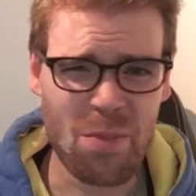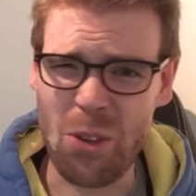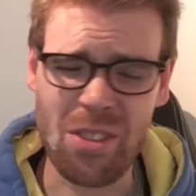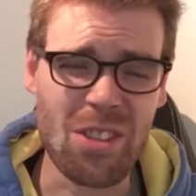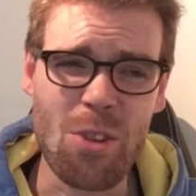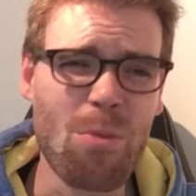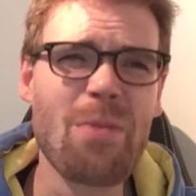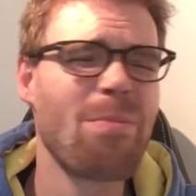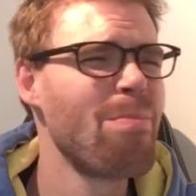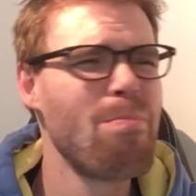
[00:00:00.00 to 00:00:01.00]
Doctor Doom,
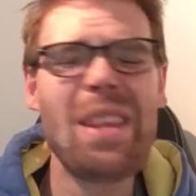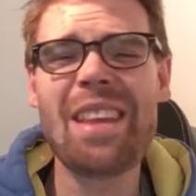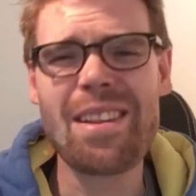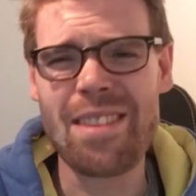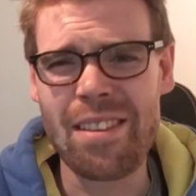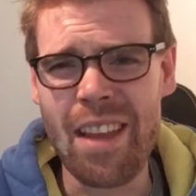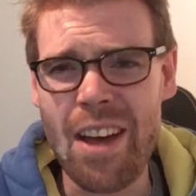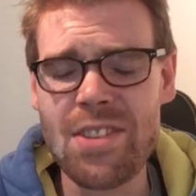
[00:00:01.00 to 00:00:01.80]
we've been there, done that.